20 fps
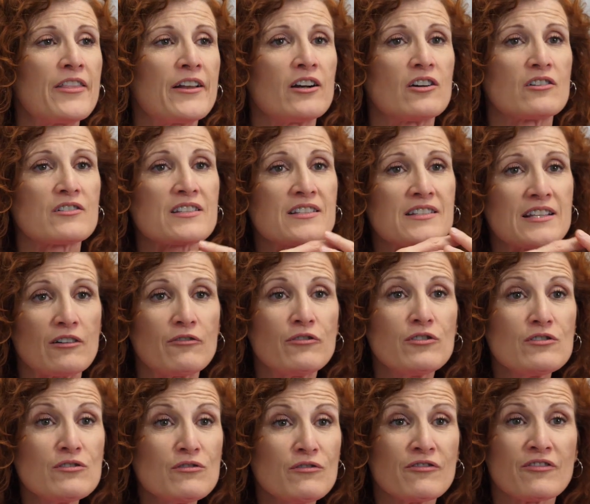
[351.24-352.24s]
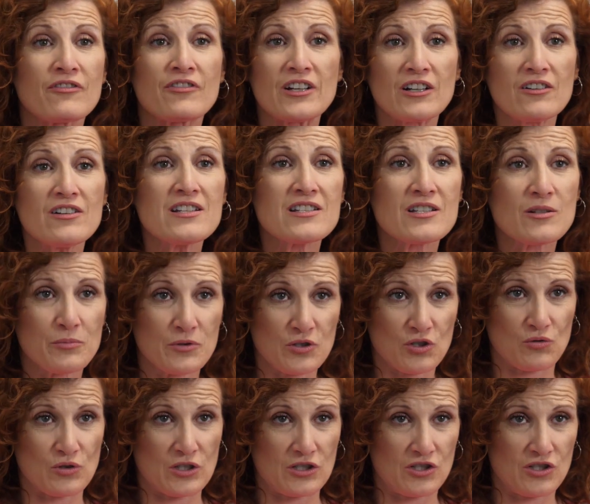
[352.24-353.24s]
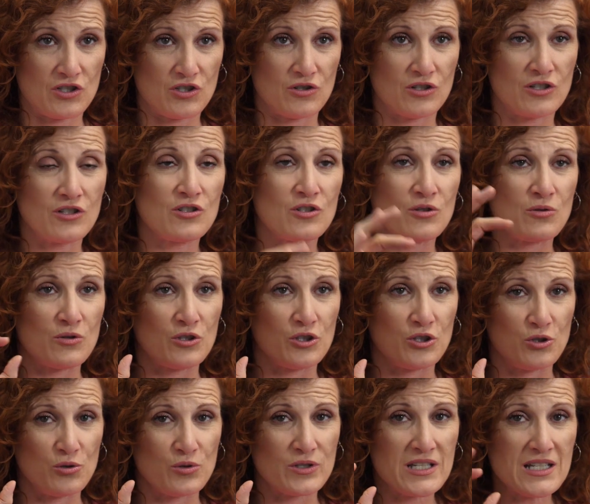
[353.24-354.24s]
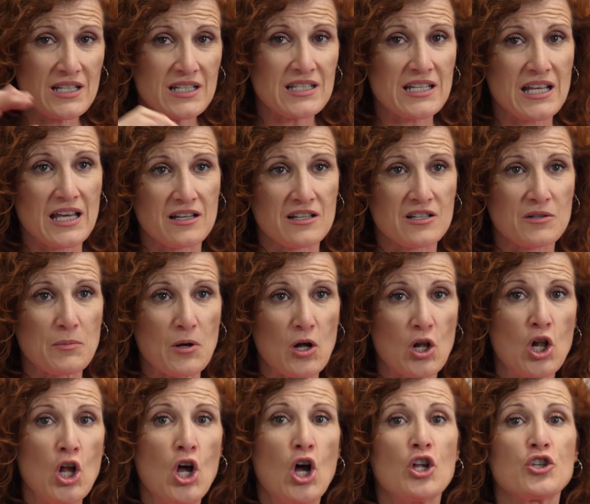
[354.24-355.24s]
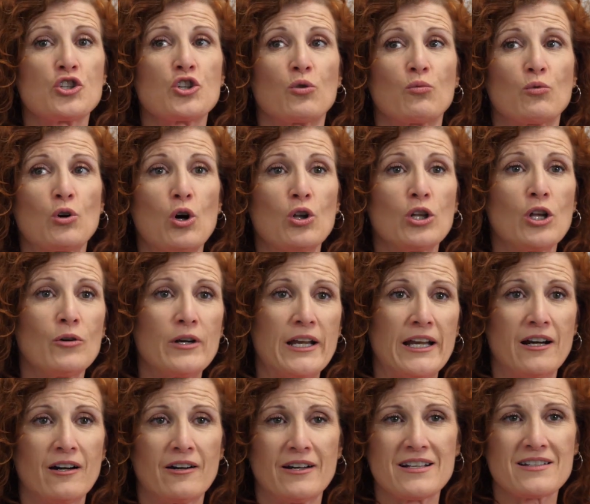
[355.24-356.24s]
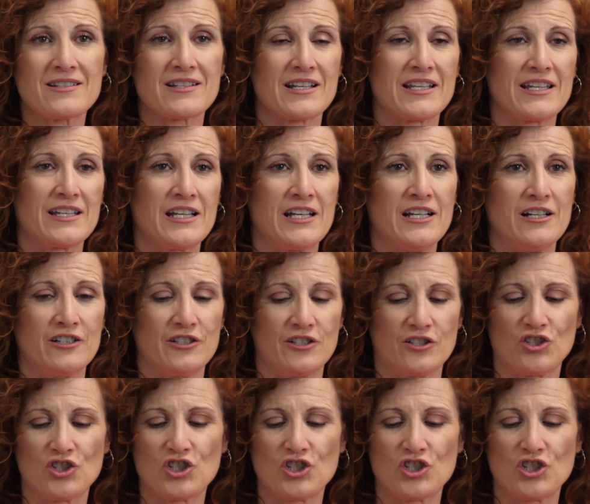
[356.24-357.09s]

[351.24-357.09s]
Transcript: There are several very simple stretches you can do using a tennis ball to roll out areas like in here in your